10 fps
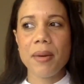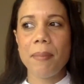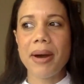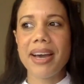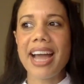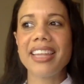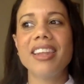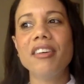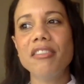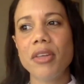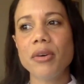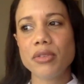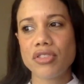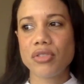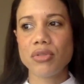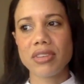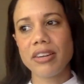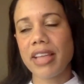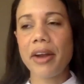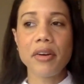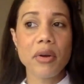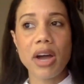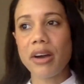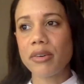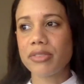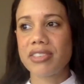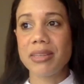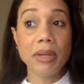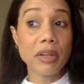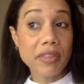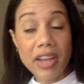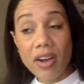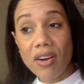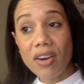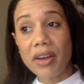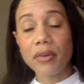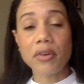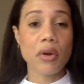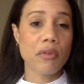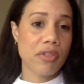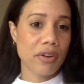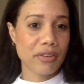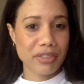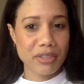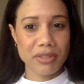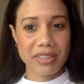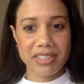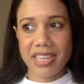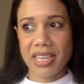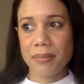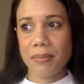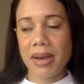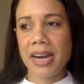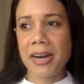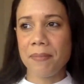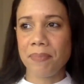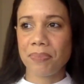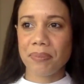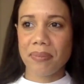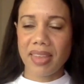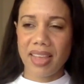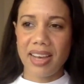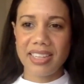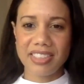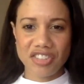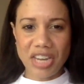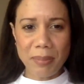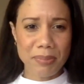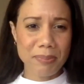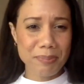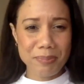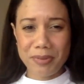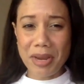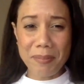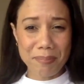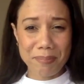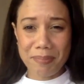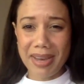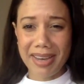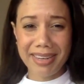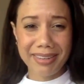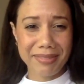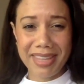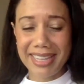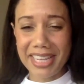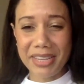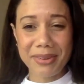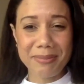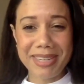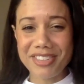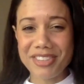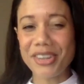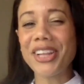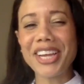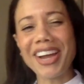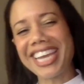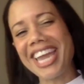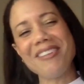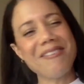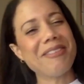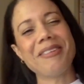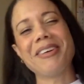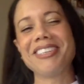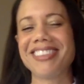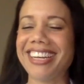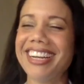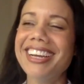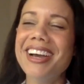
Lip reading: But I love those two styles. I don't know how similar they are. I don't know if they're using the same shape shape thing that you had mentioned earlier. I can't remember what you said.